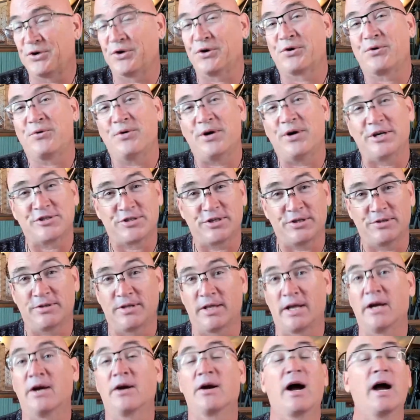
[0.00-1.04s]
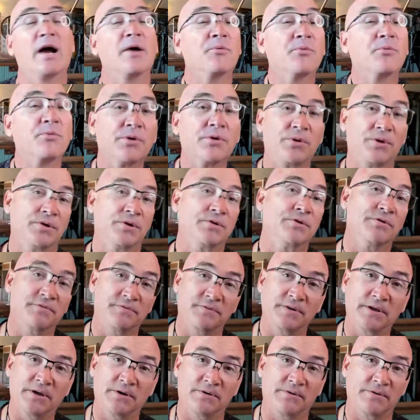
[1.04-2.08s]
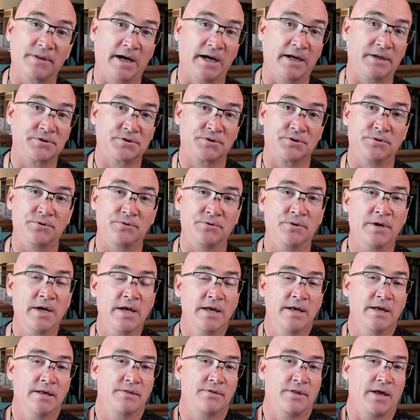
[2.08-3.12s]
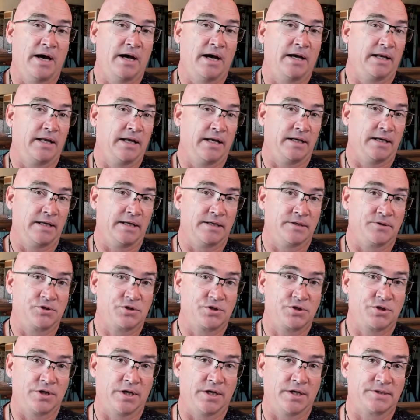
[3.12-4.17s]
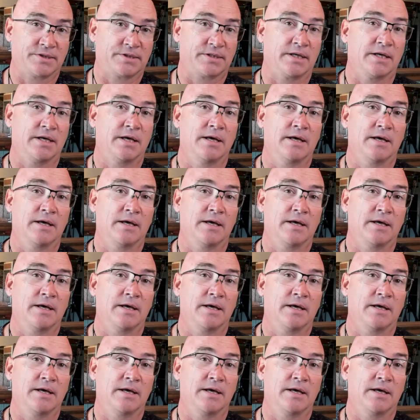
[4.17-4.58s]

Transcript: your question there i really do feel that too that it is just